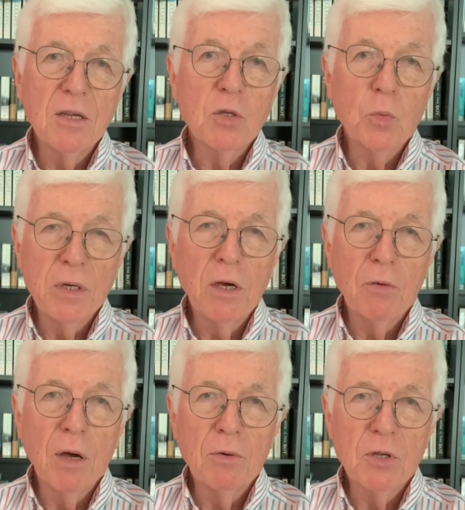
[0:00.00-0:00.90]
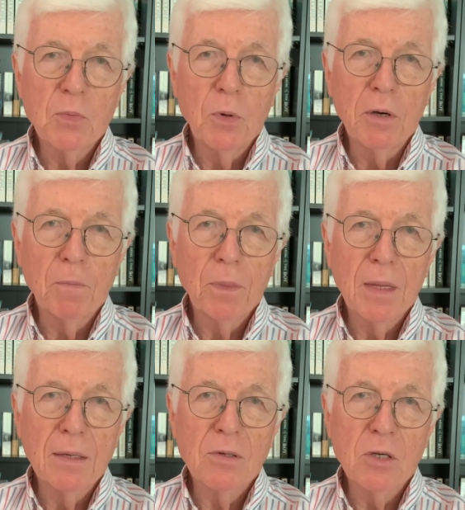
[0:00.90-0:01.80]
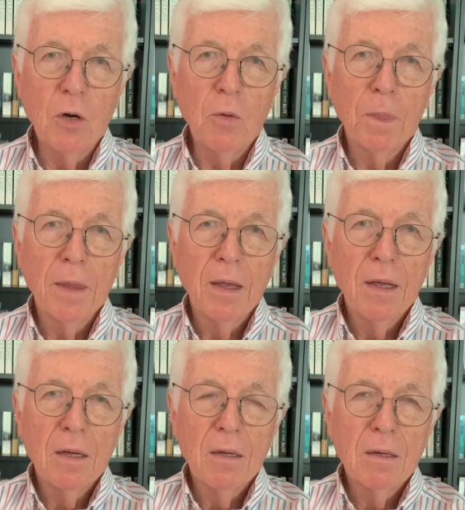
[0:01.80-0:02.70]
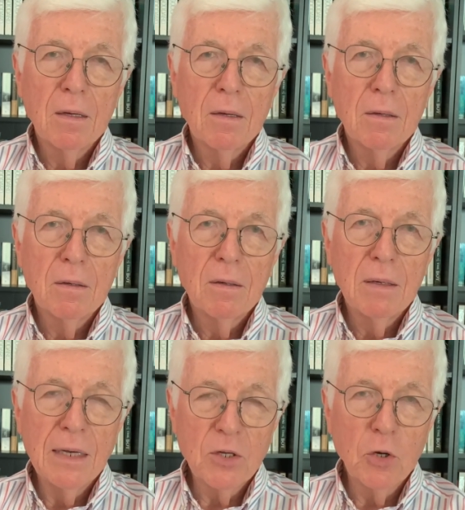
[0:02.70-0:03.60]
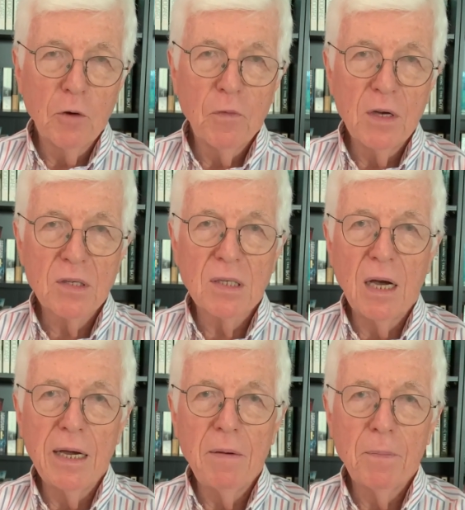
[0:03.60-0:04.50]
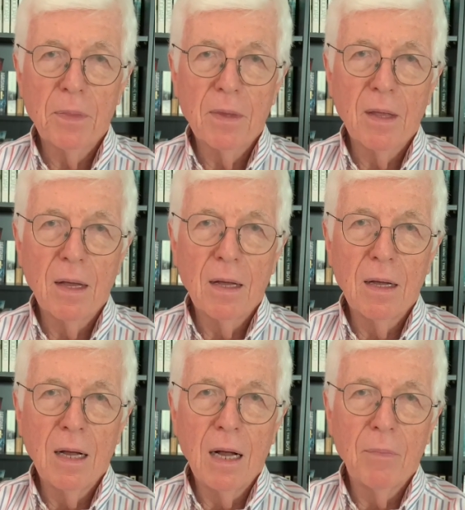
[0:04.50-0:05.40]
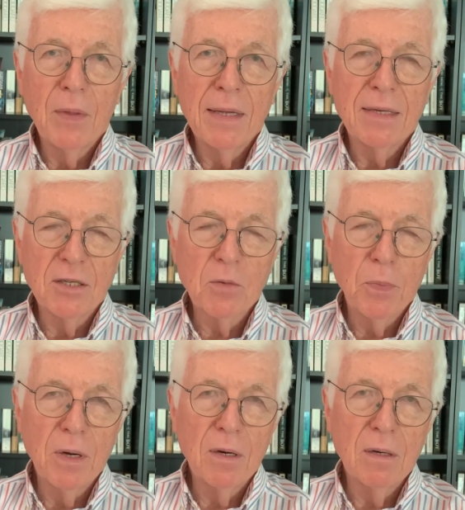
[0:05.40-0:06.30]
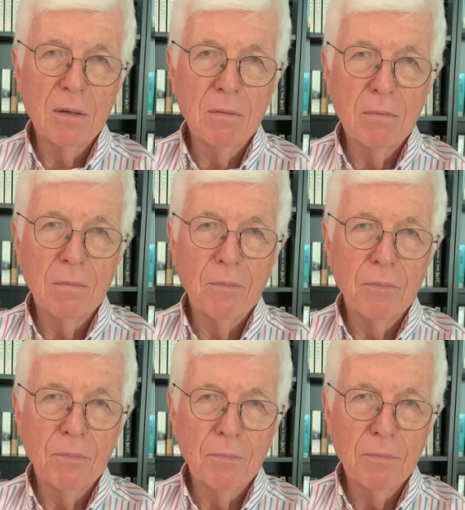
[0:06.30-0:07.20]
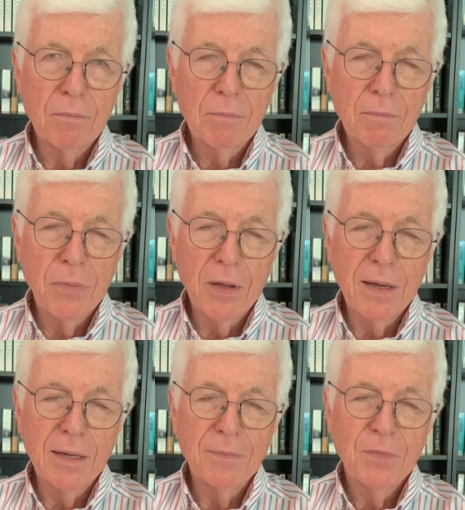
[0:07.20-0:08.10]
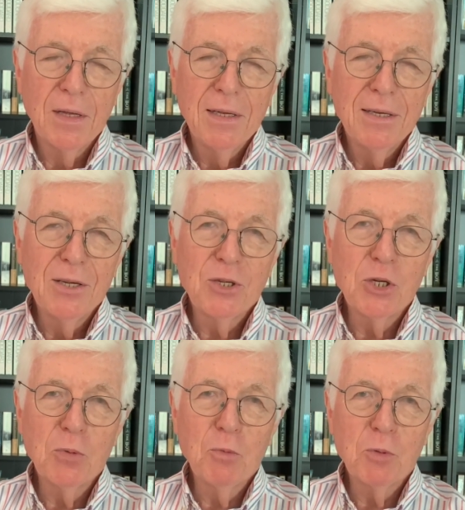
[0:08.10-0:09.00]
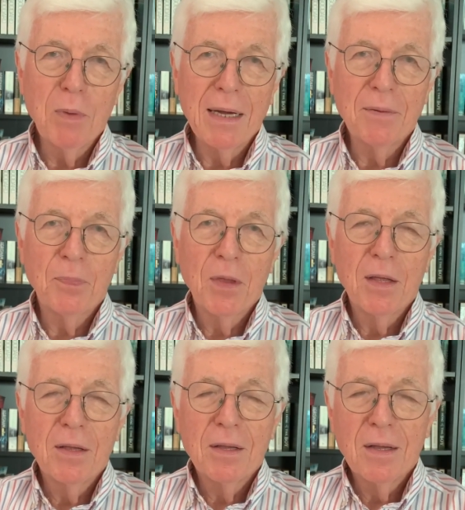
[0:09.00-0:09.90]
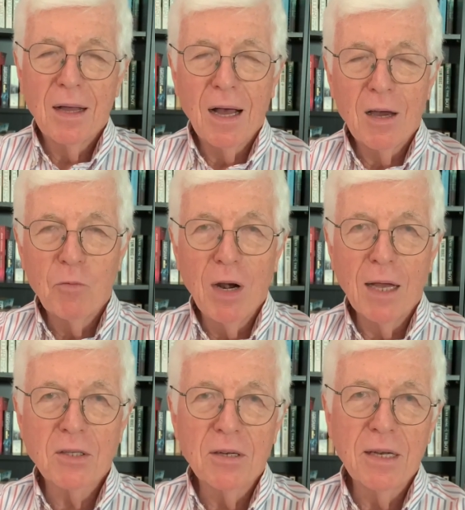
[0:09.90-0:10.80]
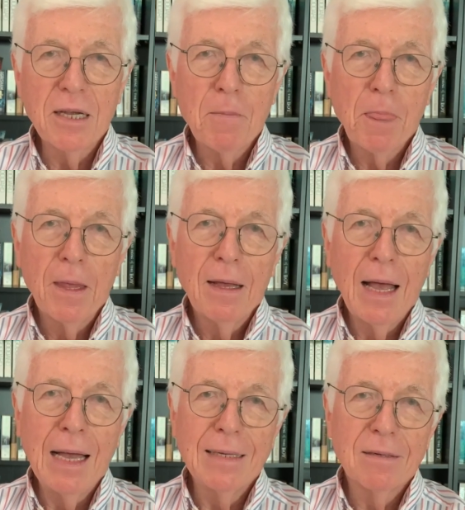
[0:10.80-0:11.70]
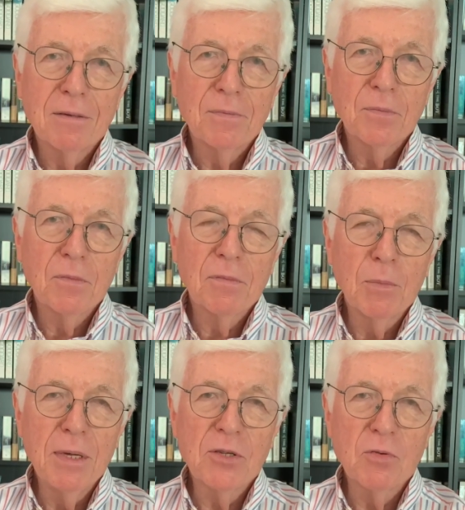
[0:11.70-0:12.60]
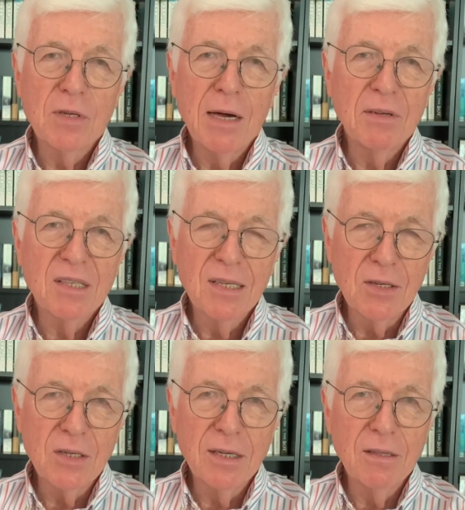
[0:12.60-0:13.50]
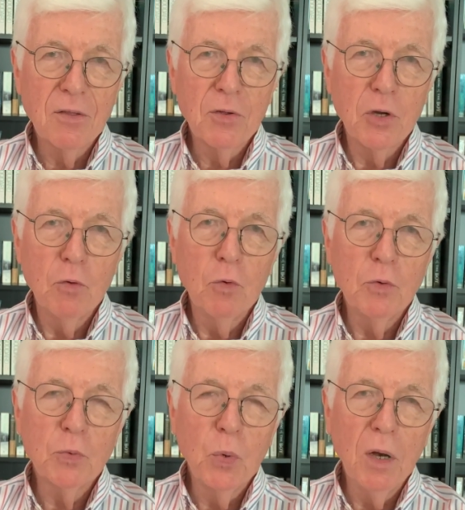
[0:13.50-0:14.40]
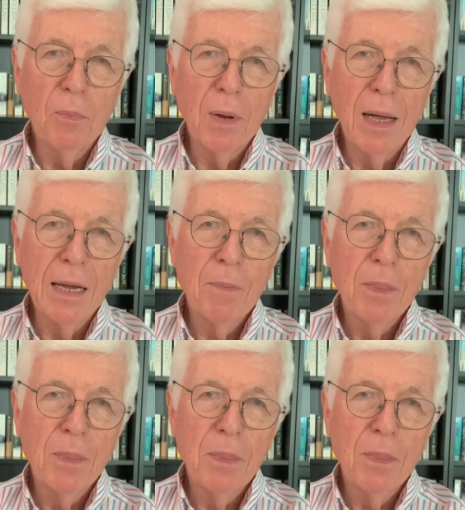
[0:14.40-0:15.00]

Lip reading: is we don't know at this point. So it's a good first sign. It does appear the decision was made reluctantly, and the minister is now insisting that the new rules will apply